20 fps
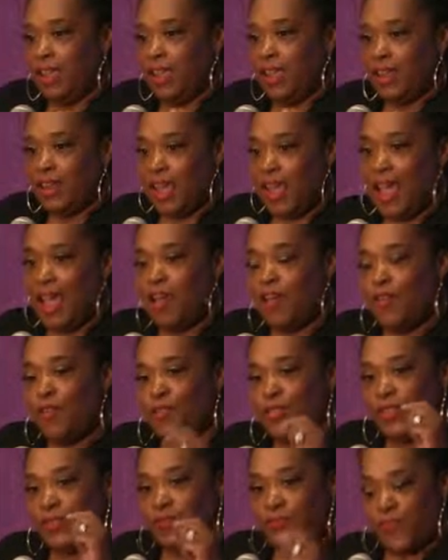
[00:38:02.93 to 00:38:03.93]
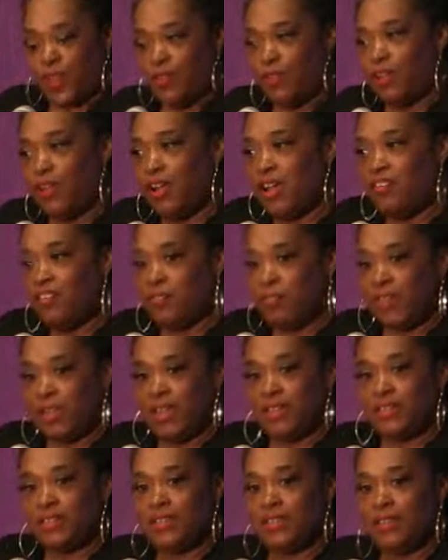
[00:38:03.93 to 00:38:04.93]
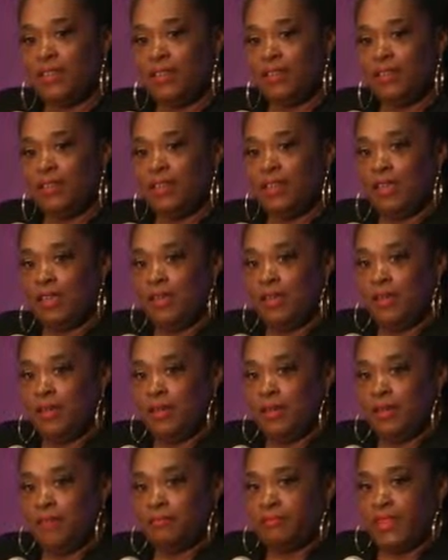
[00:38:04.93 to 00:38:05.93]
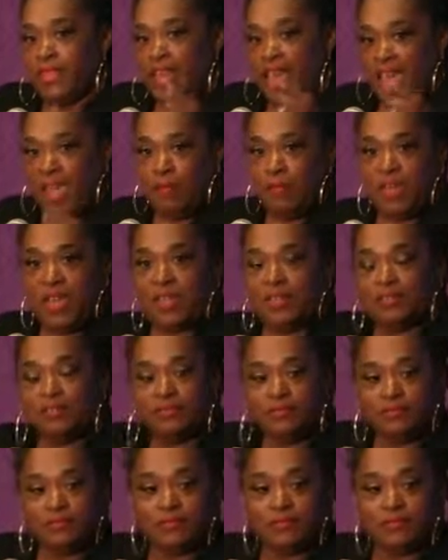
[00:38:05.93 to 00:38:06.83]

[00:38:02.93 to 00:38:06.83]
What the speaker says: and how the federal government came in